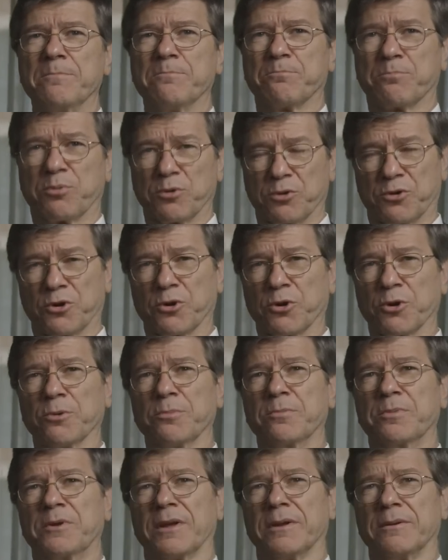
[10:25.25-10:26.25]

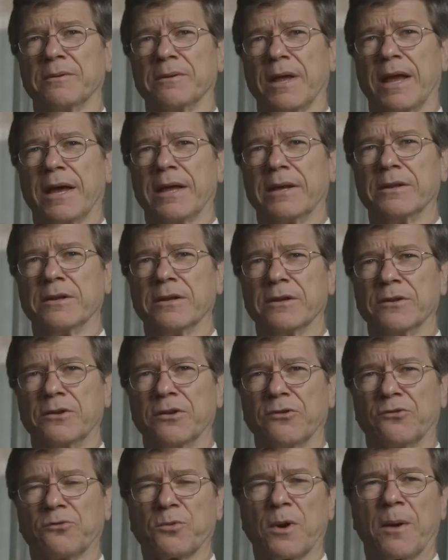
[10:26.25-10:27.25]
perturbed and
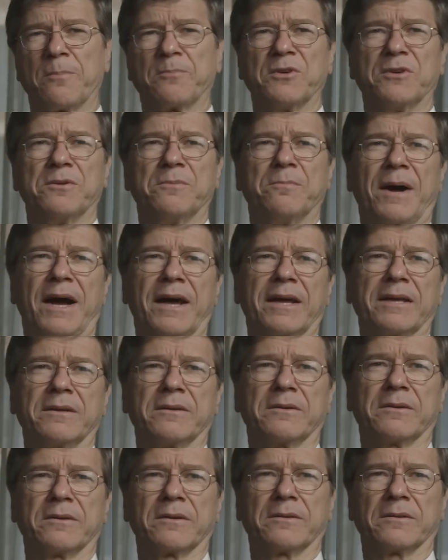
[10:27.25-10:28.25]
disrupted by
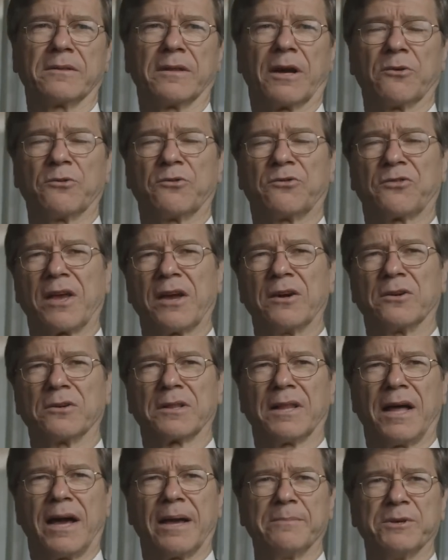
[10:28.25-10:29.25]
large-scale
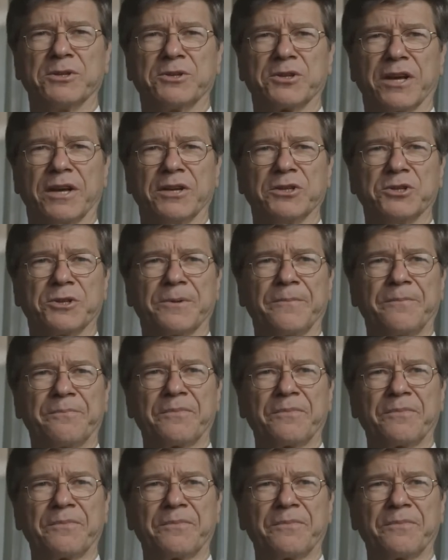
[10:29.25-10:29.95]
climate change.